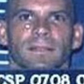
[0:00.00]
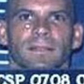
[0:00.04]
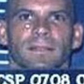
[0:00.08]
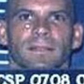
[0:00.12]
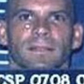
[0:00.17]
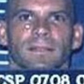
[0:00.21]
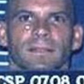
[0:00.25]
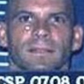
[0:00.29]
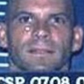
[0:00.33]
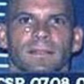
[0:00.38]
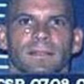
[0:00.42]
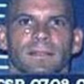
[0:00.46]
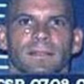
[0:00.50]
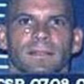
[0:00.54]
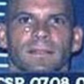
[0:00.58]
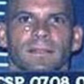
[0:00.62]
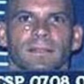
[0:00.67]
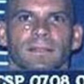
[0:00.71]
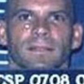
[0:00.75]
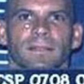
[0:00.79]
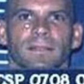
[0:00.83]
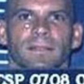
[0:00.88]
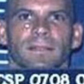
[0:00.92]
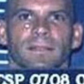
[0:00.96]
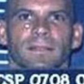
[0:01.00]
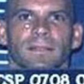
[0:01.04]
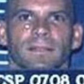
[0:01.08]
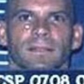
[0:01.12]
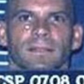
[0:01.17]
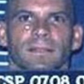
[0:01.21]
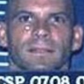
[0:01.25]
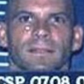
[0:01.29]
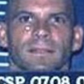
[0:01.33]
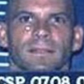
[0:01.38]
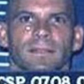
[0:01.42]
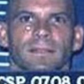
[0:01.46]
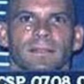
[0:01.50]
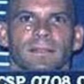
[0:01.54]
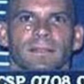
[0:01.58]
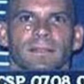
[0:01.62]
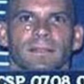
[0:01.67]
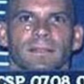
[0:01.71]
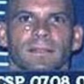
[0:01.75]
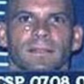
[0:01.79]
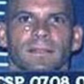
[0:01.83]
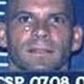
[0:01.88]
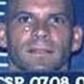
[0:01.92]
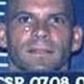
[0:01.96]

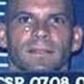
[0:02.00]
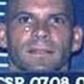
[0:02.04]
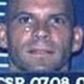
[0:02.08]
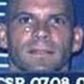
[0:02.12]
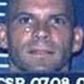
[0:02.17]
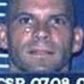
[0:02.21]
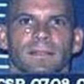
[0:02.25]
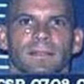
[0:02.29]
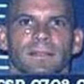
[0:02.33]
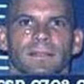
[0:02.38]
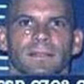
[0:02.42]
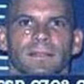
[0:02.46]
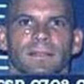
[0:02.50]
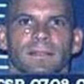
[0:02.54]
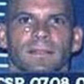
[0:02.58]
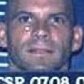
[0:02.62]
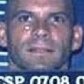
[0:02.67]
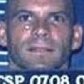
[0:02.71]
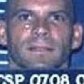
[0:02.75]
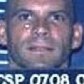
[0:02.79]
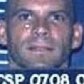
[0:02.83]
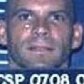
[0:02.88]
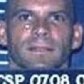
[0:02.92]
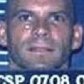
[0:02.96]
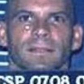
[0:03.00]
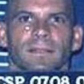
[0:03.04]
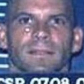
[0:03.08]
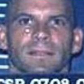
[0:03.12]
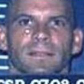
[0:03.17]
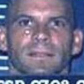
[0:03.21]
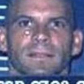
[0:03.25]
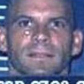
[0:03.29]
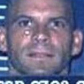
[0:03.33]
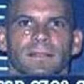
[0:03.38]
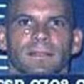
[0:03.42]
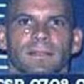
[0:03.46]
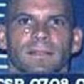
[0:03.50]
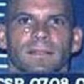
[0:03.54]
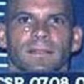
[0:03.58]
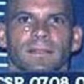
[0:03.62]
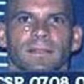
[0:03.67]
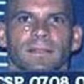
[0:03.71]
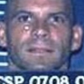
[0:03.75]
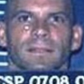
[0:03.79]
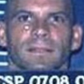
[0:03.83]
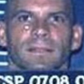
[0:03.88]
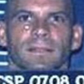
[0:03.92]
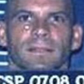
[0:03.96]

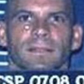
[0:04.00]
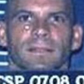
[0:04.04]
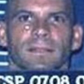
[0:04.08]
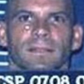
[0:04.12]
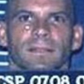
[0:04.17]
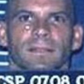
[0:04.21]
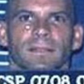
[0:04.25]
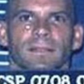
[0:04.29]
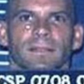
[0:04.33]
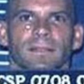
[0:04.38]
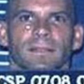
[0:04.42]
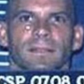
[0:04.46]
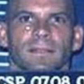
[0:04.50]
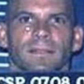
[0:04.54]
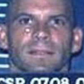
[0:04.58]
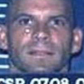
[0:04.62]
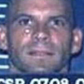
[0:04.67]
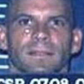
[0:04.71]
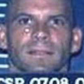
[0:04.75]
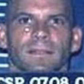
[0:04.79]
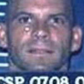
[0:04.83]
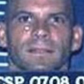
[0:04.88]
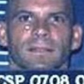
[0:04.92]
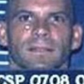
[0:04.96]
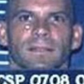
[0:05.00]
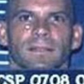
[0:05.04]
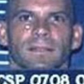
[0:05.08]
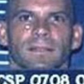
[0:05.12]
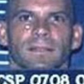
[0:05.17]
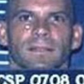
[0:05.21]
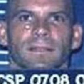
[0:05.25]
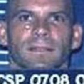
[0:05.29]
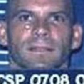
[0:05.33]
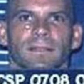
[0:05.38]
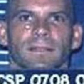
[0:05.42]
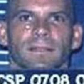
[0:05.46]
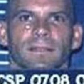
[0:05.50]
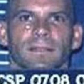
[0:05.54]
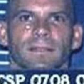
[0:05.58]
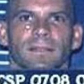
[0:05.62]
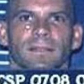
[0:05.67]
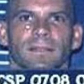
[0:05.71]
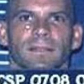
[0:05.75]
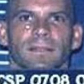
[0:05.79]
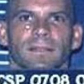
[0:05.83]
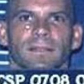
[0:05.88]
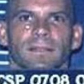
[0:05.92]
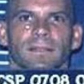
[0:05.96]

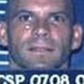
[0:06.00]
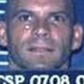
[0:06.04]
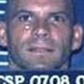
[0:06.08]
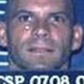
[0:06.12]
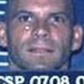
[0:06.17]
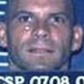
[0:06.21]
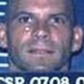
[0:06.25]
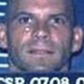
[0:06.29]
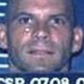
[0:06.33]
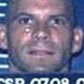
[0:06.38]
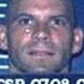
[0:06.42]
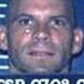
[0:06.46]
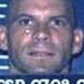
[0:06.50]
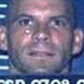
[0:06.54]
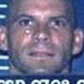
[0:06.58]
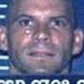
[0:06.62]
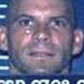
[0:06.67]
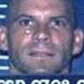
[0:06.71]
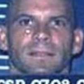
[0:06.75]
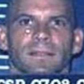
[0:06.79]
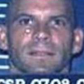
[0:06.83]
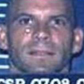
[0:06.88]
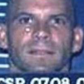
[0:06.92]
No words are spoken by the person on screen.